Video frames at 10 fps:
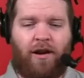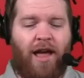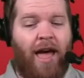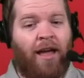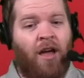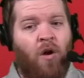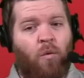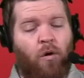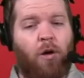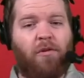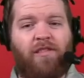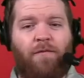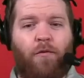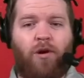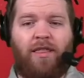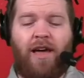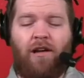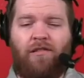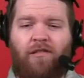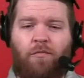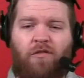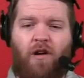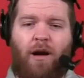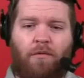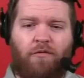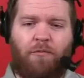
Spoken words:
And hey, we're almost at 40,000 subscribers.